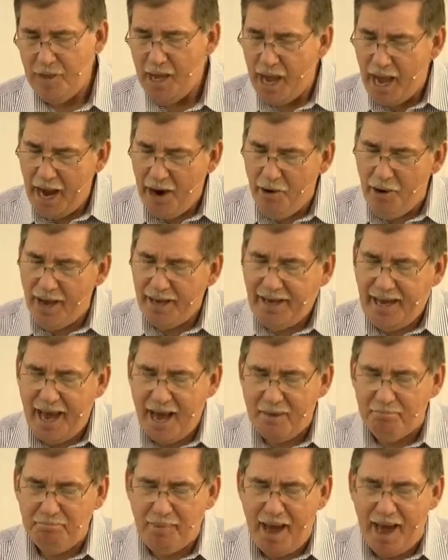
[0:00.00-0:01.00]
how I
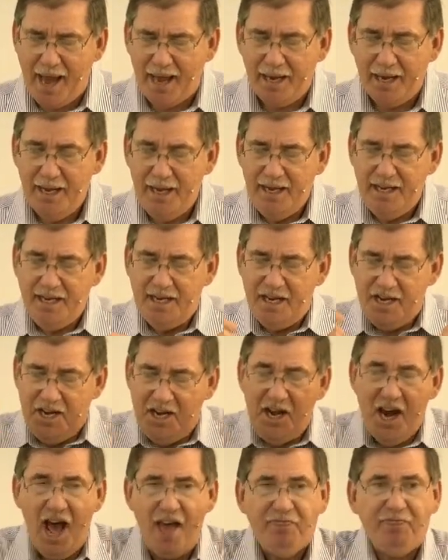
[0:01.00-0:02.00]
kept back
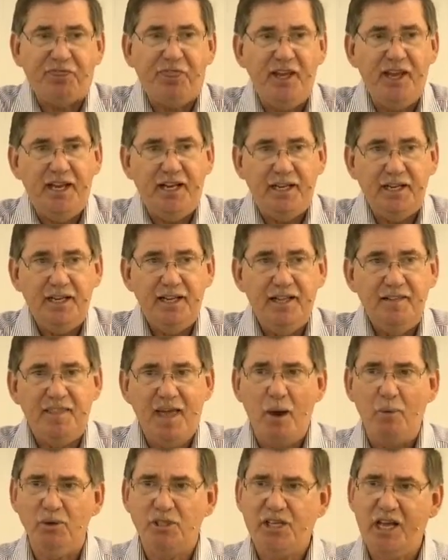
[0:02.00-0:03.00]
nothing
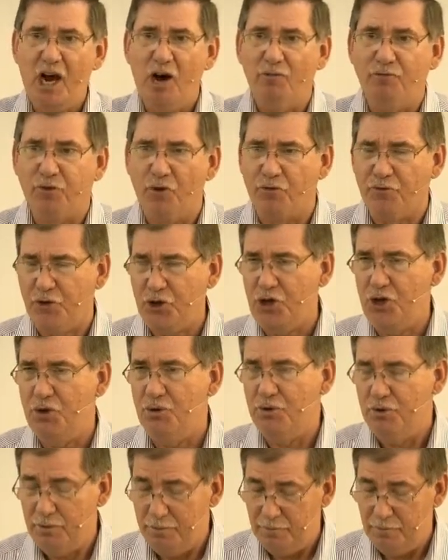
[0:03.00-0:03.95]
that was helpful for you.